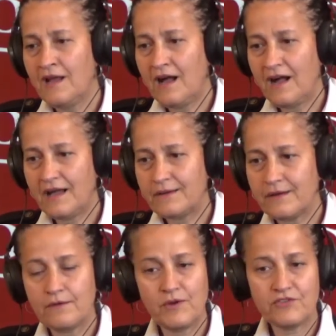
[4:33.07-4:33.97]
I
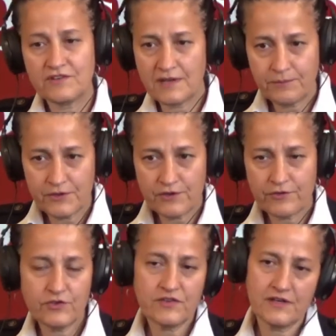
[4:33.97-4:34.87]
went to Temple
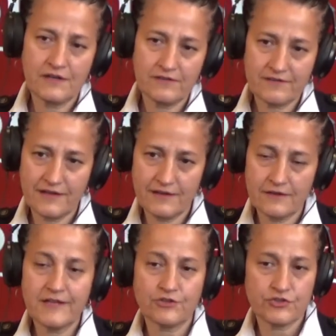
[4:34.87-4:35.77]
University, studied
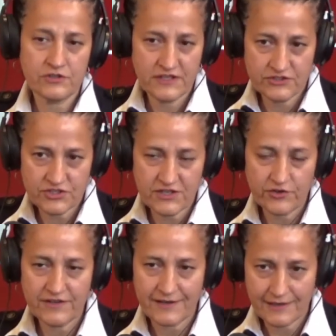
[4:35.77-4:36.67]
electrical engineering
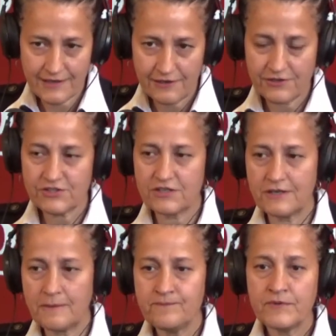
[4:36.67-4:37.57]
technology,